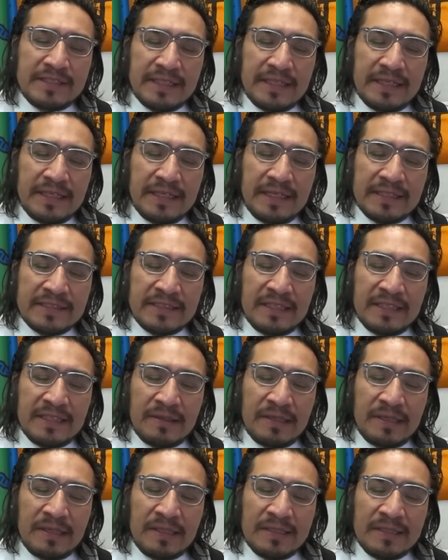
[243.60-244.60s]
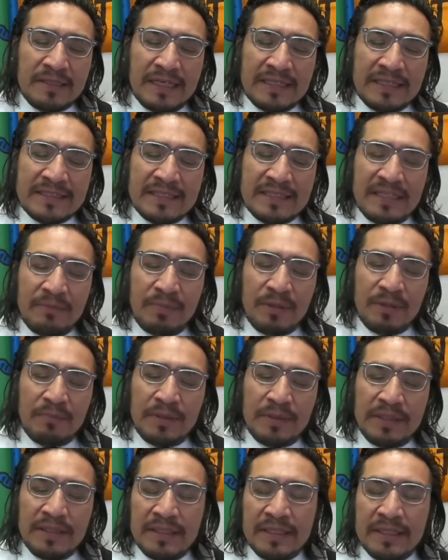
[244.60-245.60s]
as an
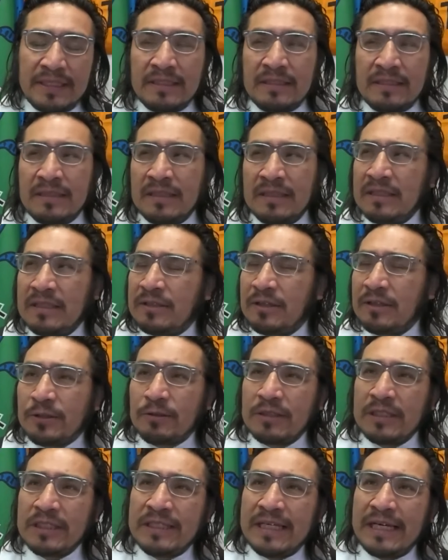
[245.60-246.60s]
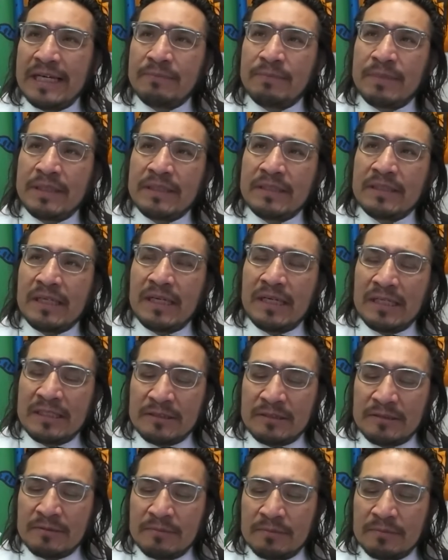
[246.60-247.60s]
MPP, and not only that, but
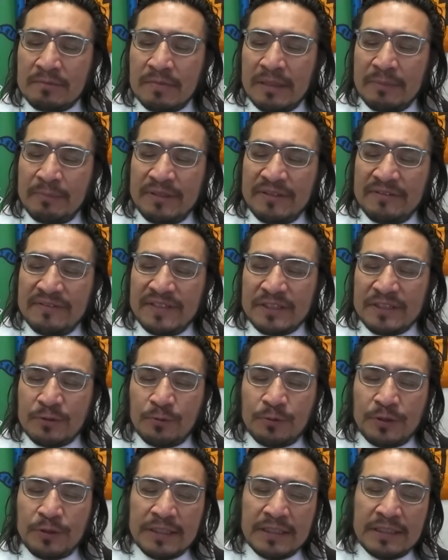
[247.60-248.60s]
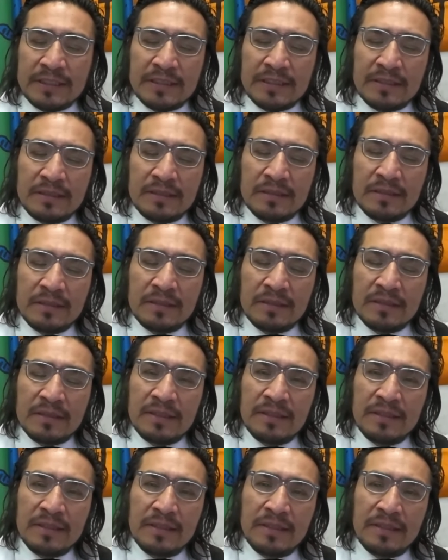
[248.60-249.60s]
my previous work,
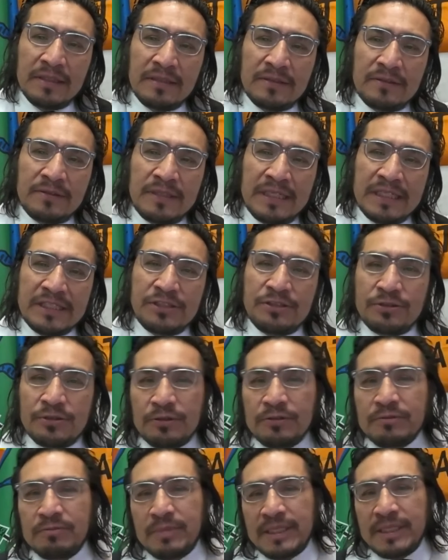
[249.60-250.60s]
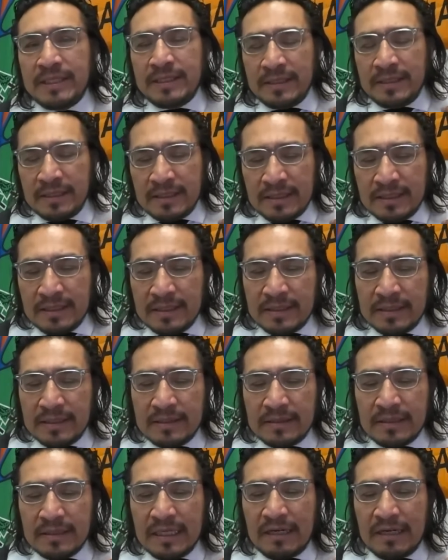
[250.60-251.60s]
has shown me
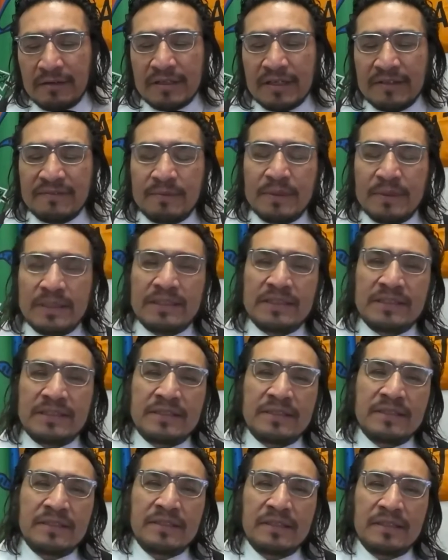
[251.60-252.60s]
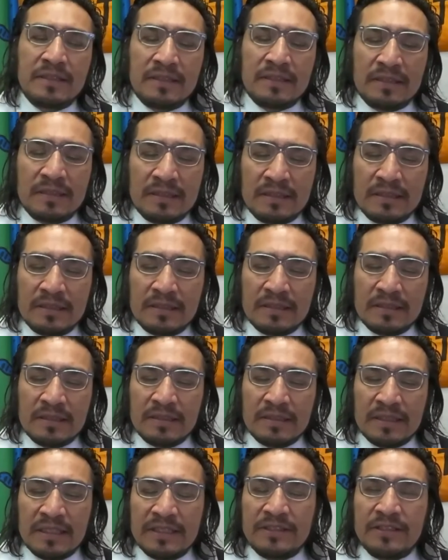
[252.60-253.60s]
how governments
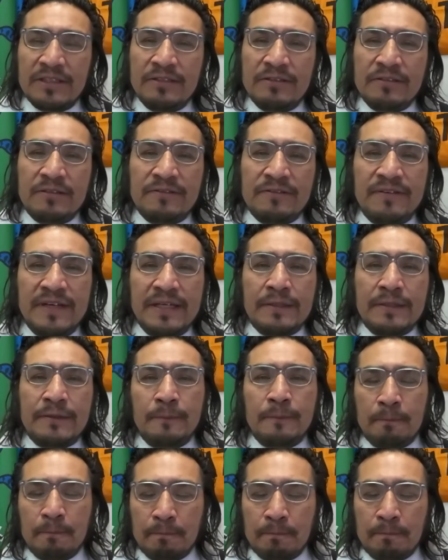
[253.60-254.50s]
continue to fail